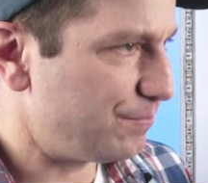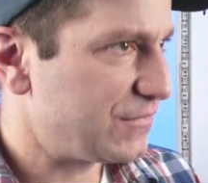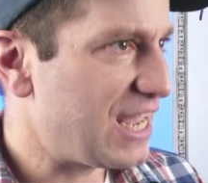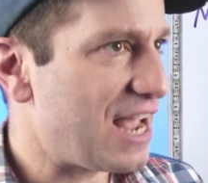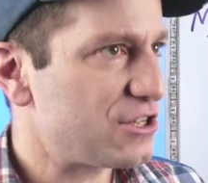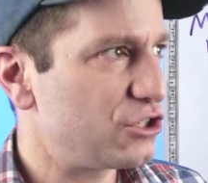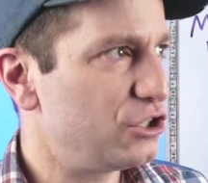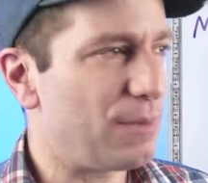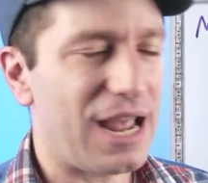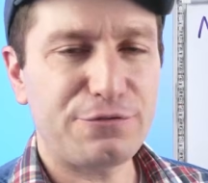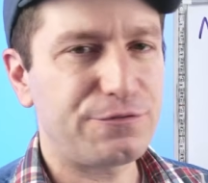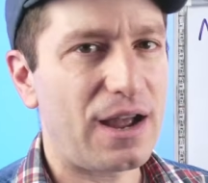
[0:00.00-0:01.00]
yeah, so you
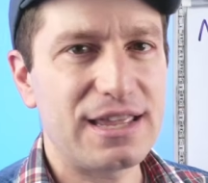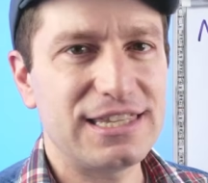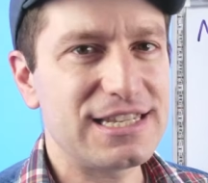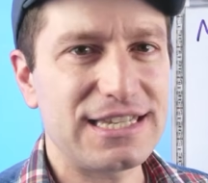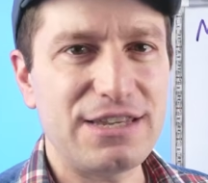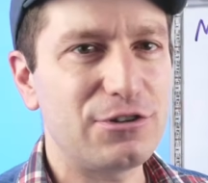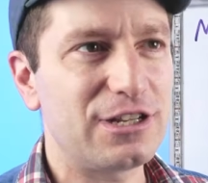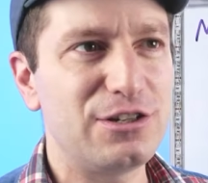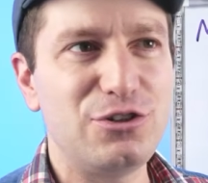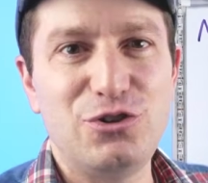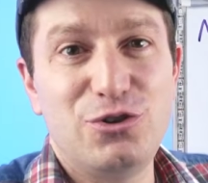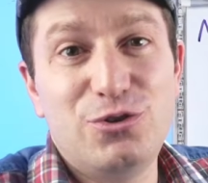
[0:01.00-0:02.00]
might find this even
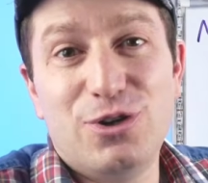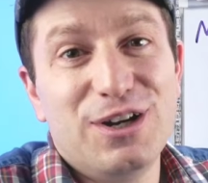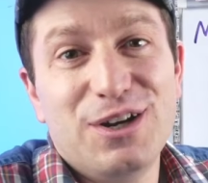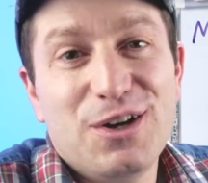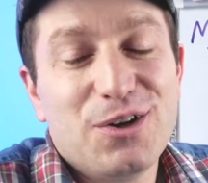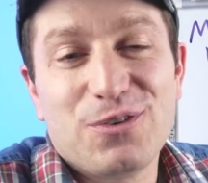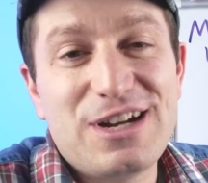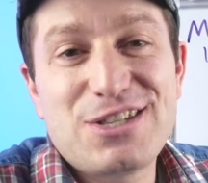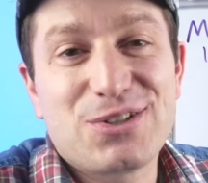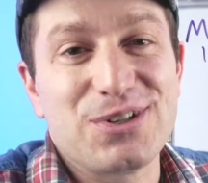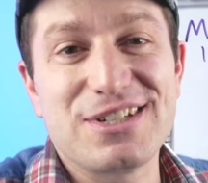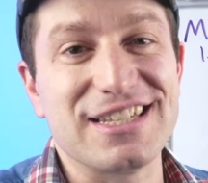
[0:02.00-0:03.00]
in new
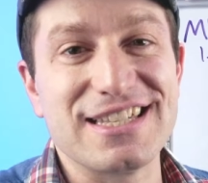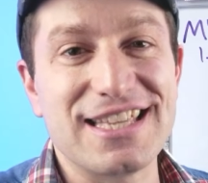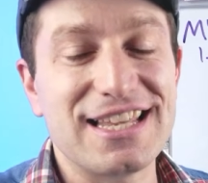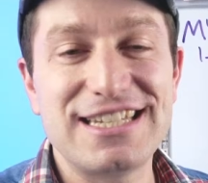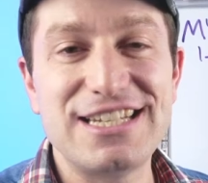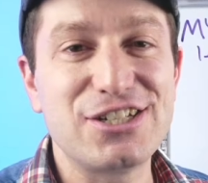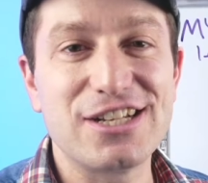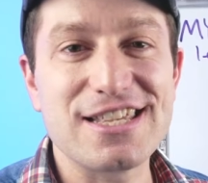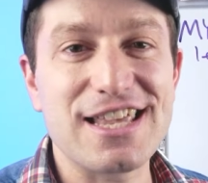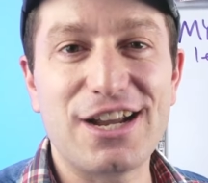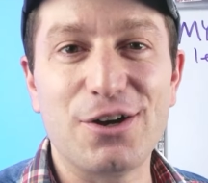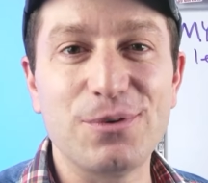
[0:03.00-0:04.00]
resources that teach it as
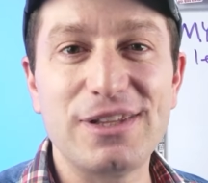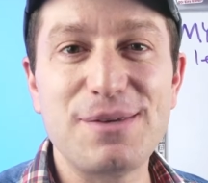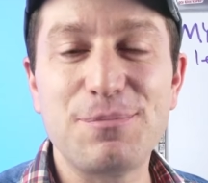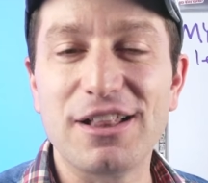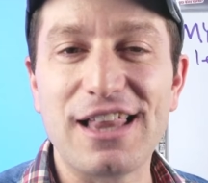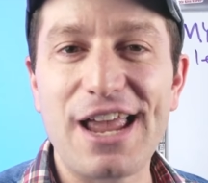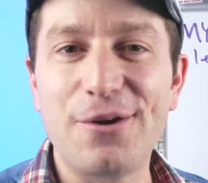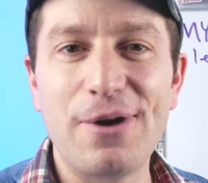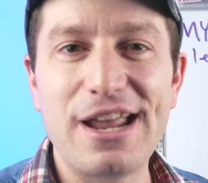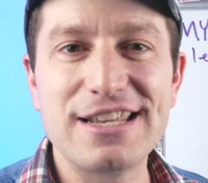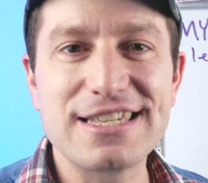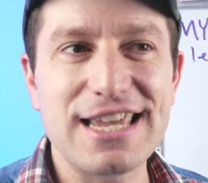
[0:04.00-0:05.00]
like a really polite
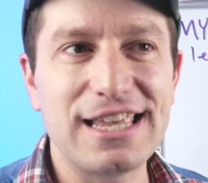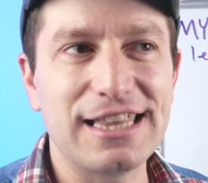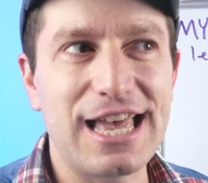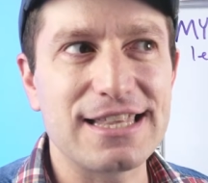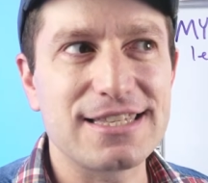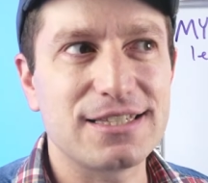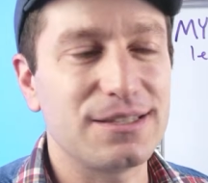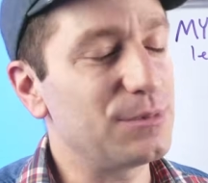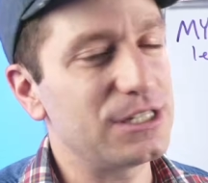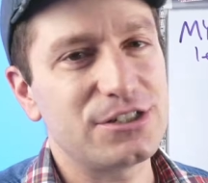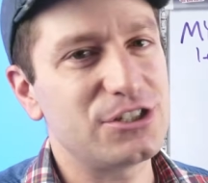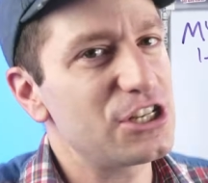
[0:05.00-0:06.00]
way to say let's.
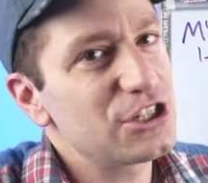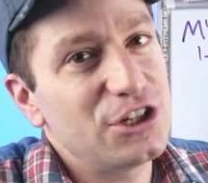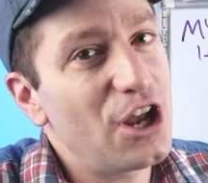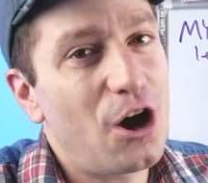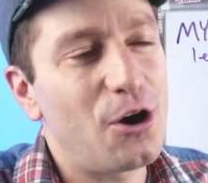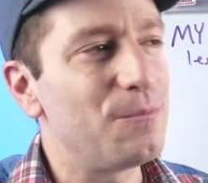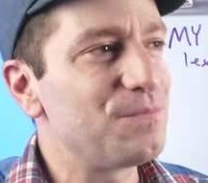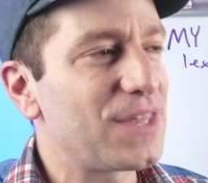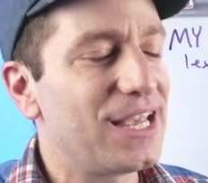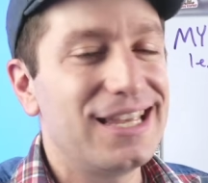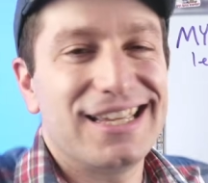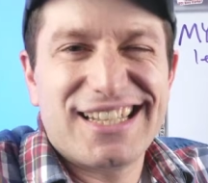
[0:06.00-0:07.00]
But just so you know,
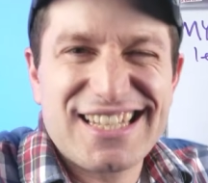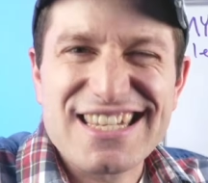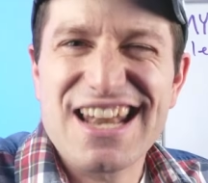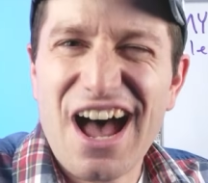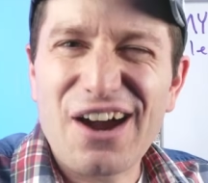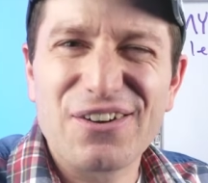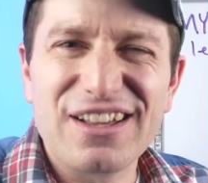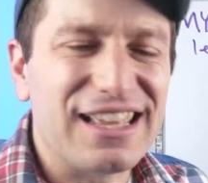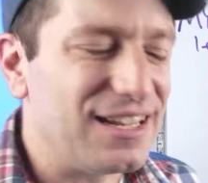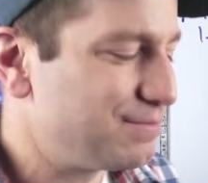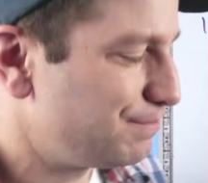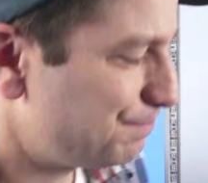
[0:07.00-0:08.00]
it's not
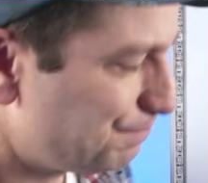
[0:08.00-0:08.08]
really.